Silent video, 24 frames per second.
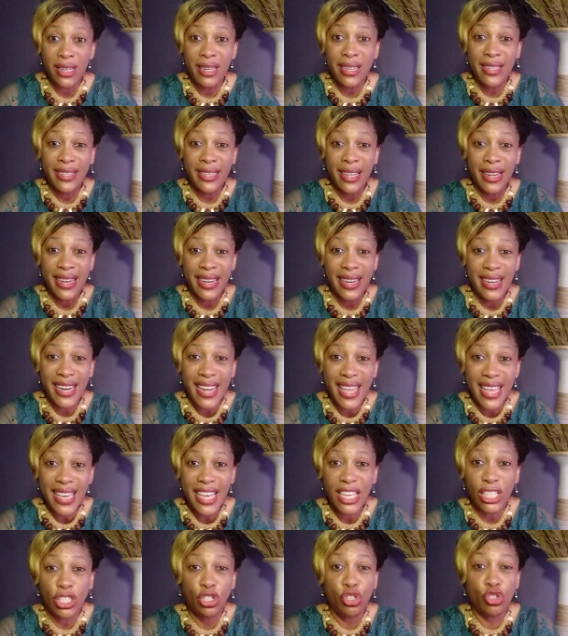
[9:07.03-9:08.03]
The
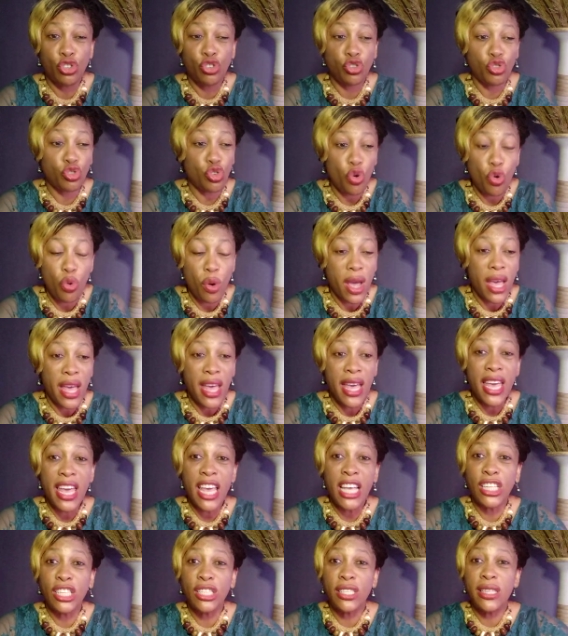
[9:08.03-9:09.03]
link is
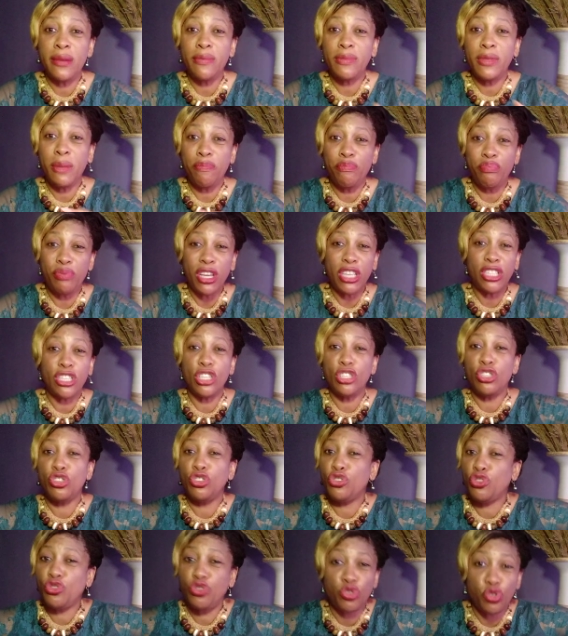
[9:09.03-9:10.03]
the bridge
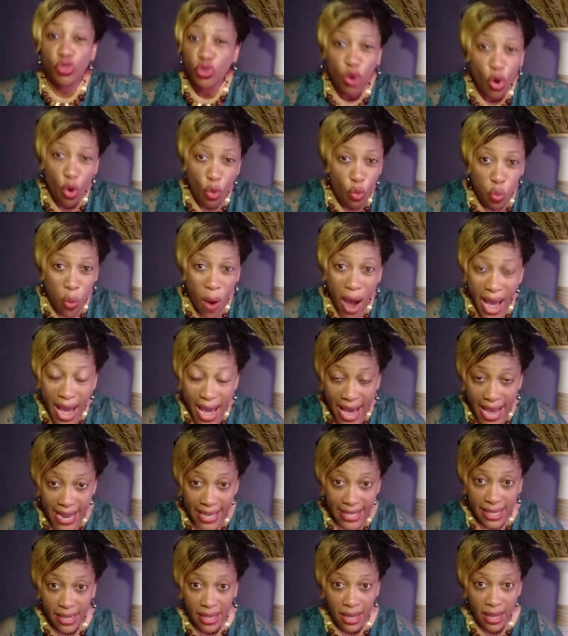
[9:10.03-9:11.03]
is so
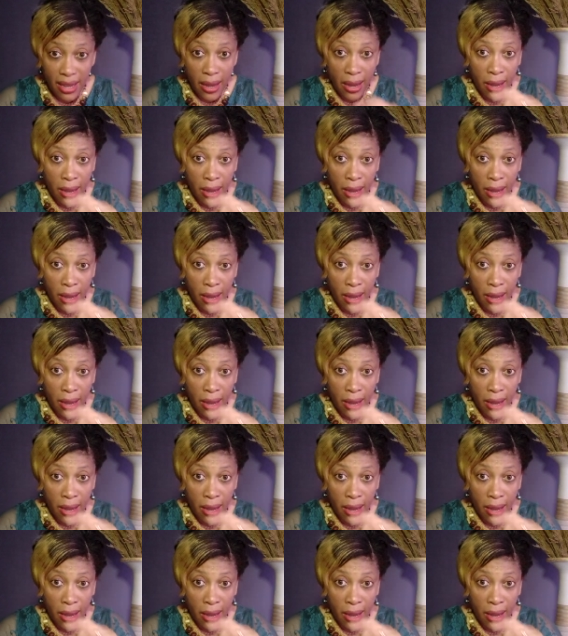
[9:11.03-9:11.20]
wide.